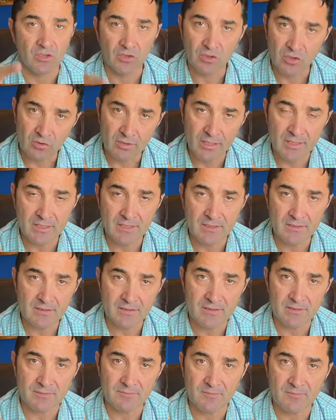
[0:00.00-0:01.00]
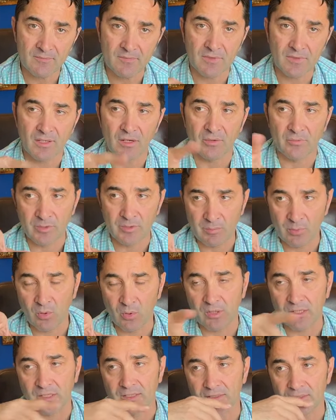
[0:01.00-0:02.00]
the Ukrainians
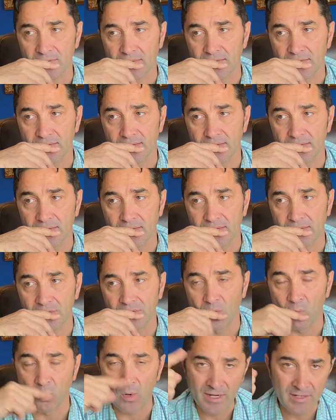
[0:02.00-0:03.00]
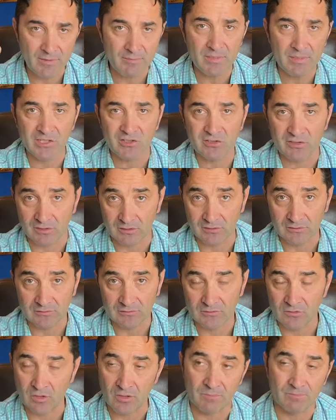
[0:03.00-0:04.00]
report one
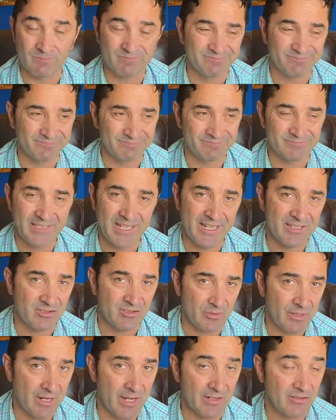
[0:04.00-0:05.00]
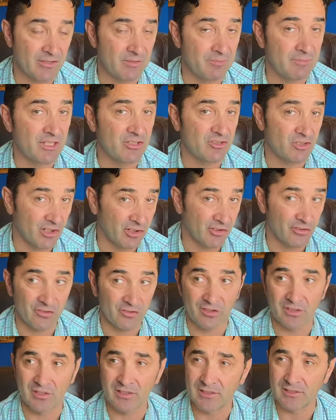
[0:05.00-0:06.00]
missile for S-300
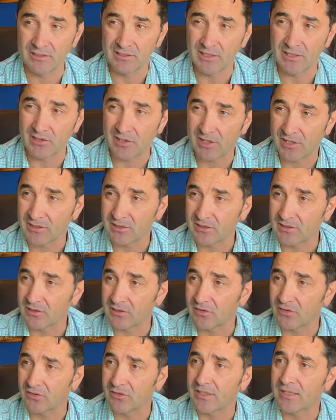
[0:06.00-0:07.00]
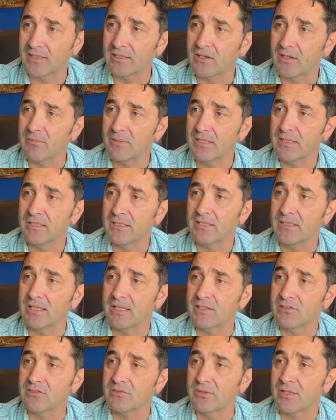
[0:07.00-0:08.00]
missiles. Uh, the other article said how many
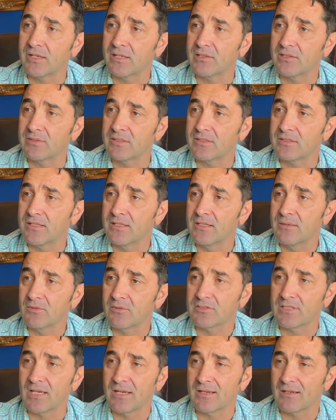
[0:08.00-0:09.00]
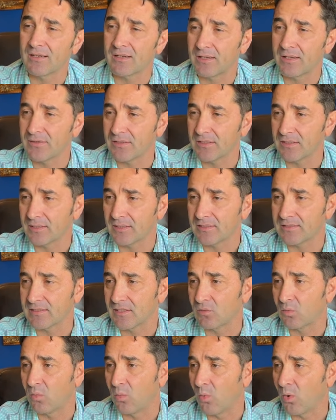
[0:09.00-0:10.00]
S-300s, because I, I think they
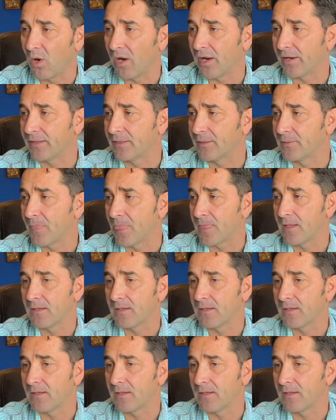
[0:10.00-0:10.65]
said one.